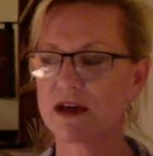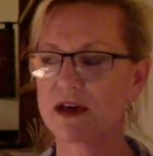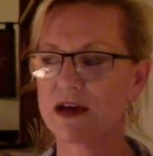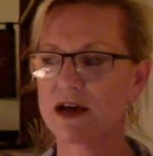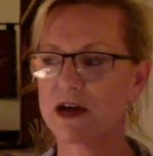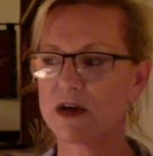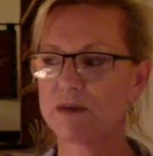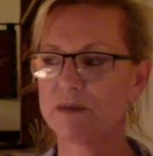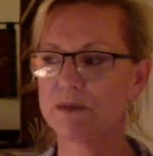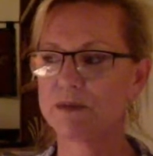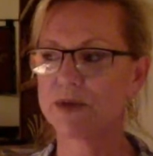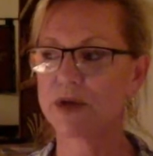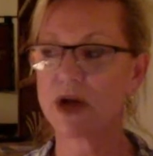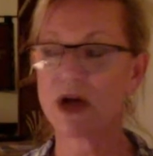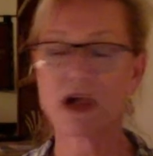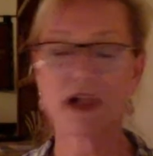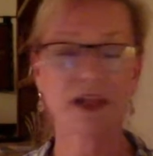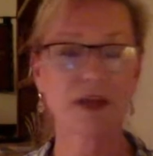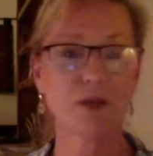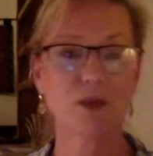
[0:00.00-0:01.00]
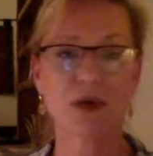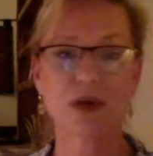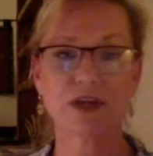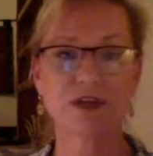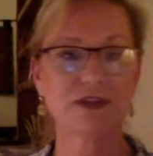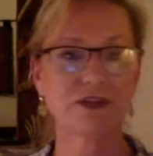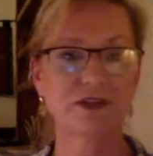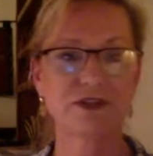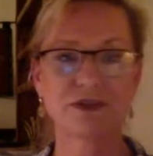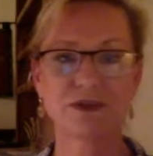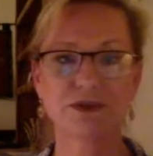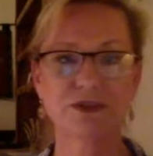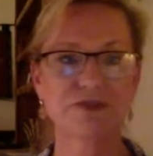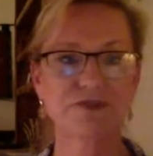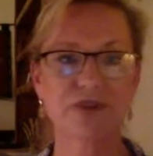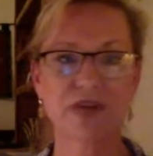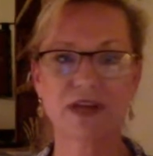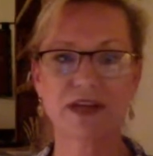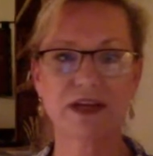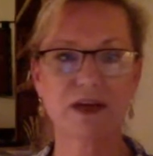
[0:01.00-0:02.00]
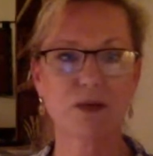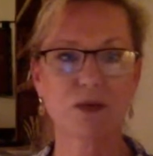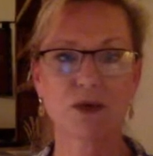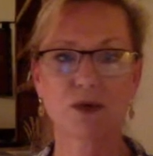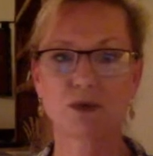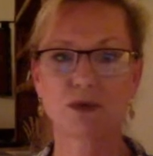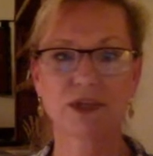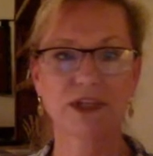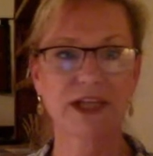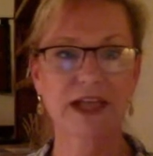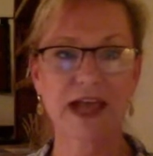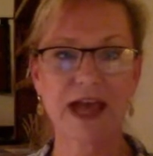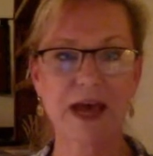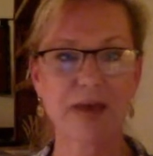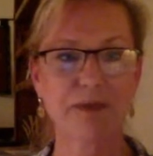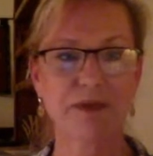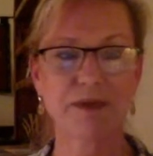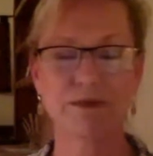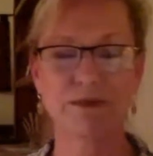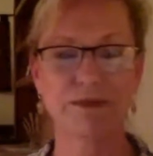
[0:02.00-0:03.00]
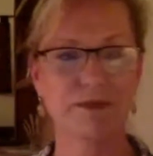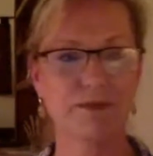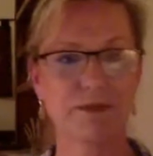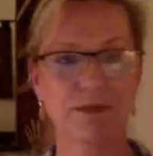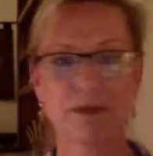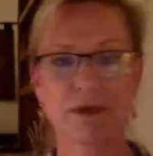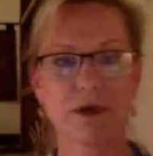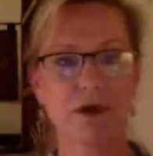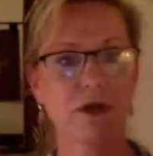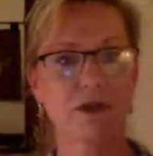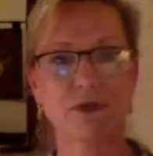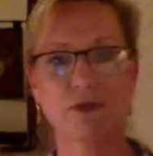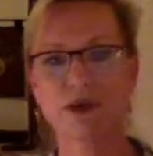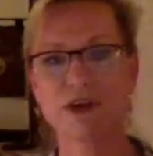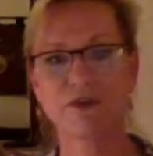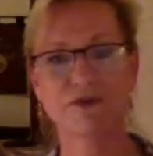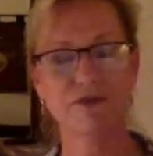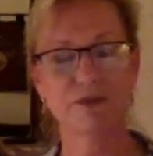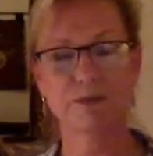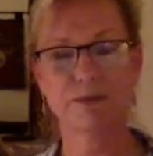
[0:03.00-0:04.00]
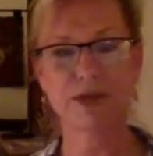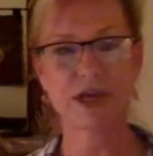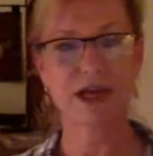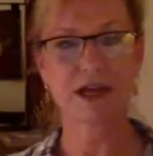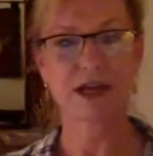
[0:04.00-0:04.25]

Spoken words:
But all I wanted to do was find out what really happened all the way from